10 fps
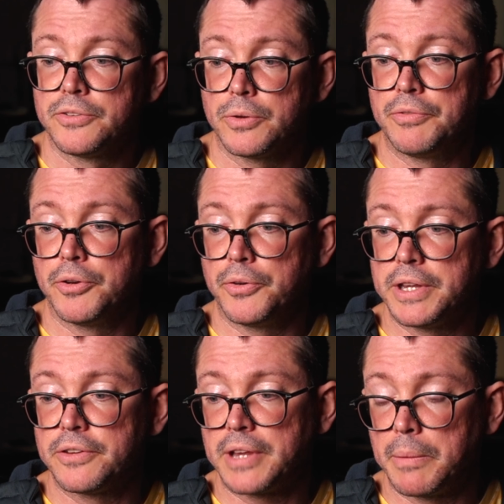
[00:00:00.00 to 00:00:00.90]
So if you're
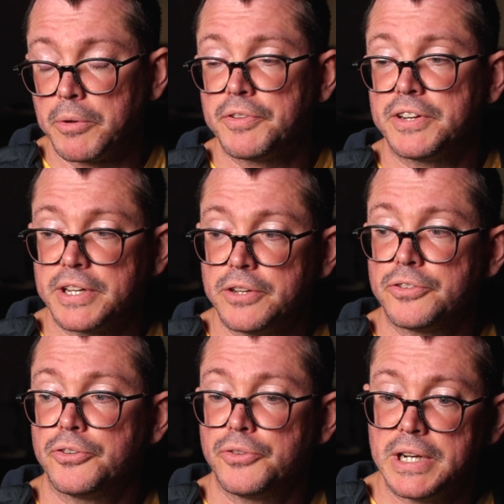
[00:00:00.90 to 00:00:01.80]
into salmon fishing, you
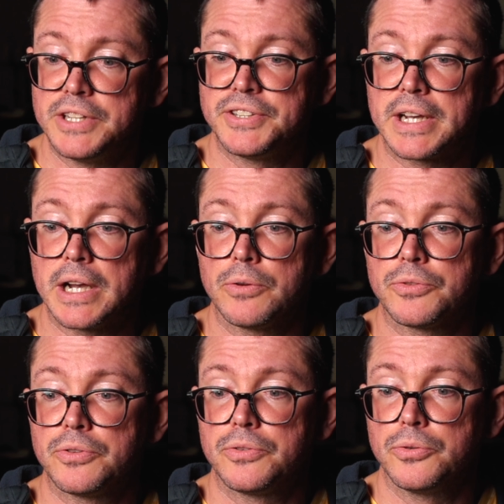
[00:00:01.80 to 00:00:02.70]
should really check
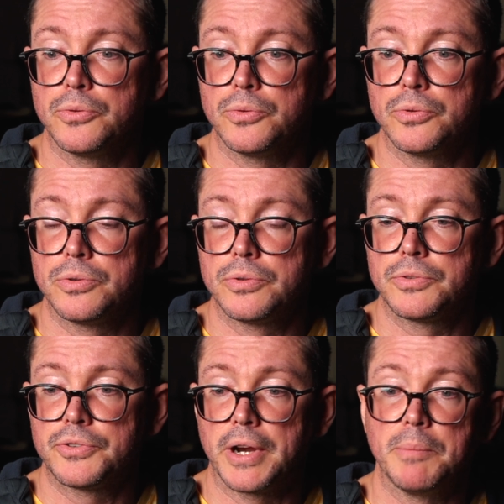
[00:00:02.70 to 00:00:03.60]
out to
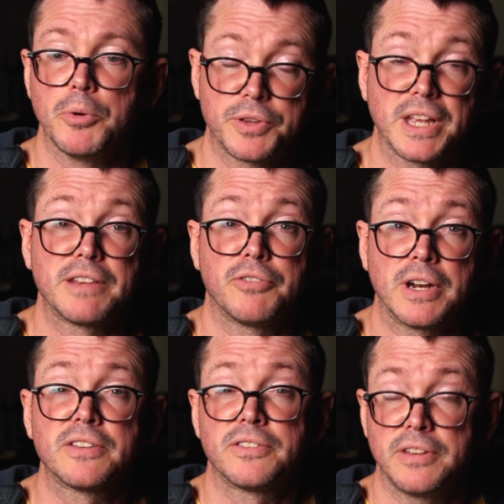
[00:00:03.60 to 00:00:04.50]
try and book that for
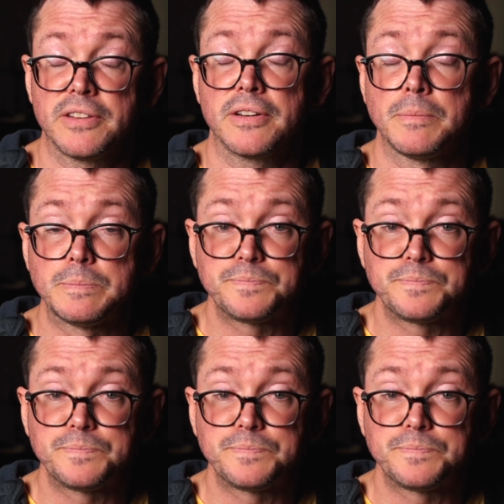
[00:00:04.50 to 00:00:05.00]
next season.